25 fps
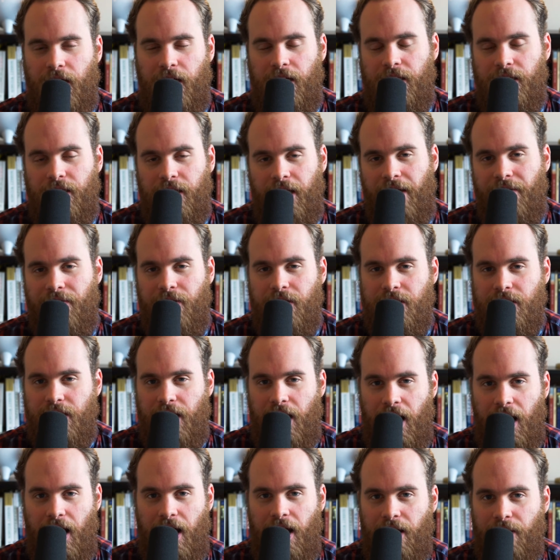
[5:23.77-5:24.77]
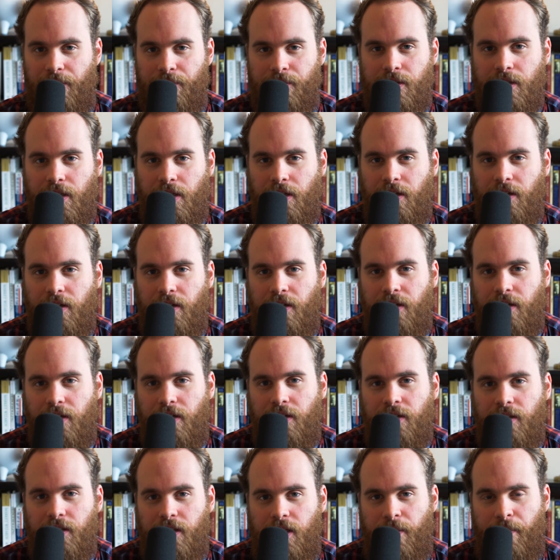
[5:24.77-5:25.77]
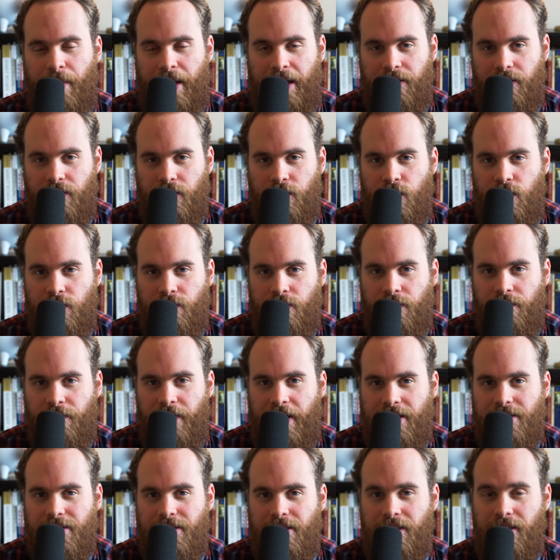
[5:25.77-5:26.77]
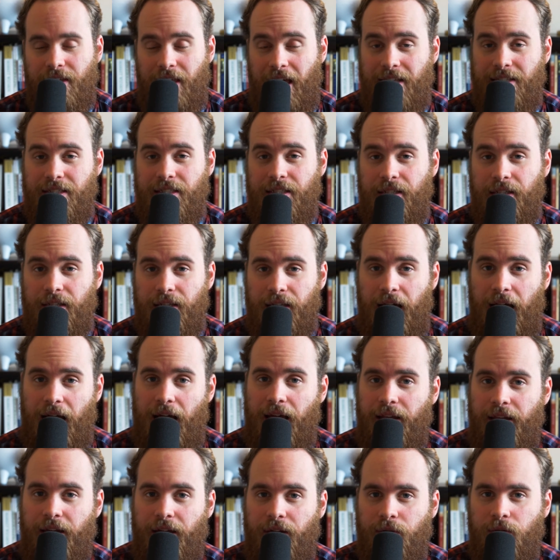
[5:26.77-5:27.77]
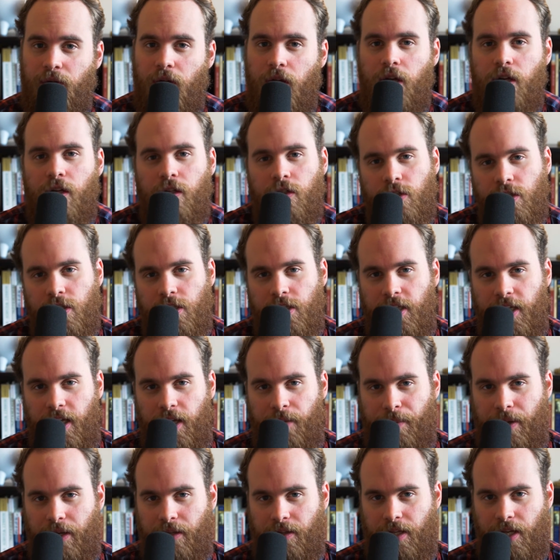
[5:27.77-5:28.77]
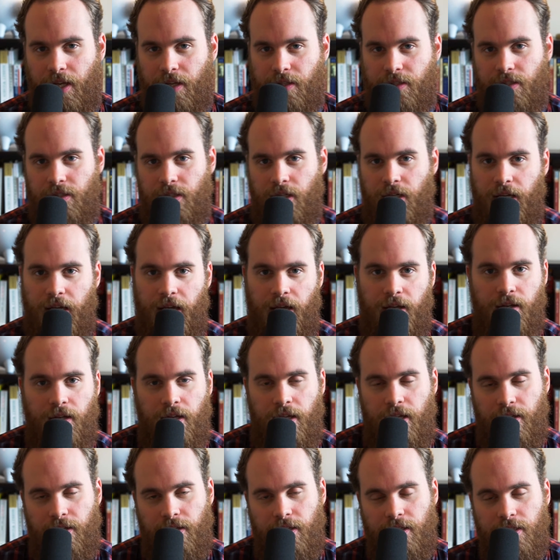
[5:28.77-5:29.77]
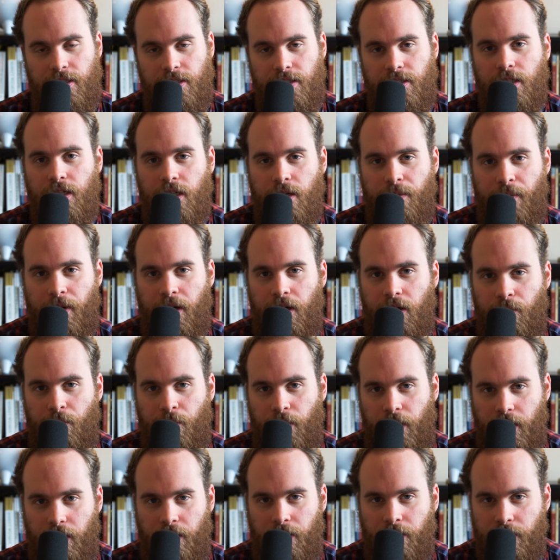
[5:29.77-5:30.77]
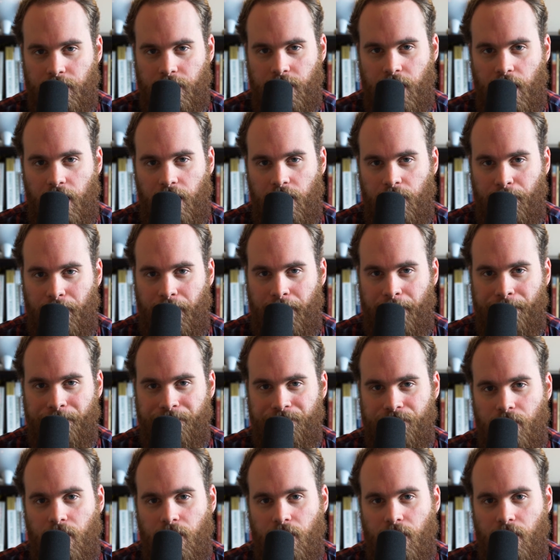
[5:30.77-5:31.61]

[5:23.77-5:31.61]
11 times the amount that you've invested, that's a lot. Now, just think about this. Again, this isn't going to make or break your retirement,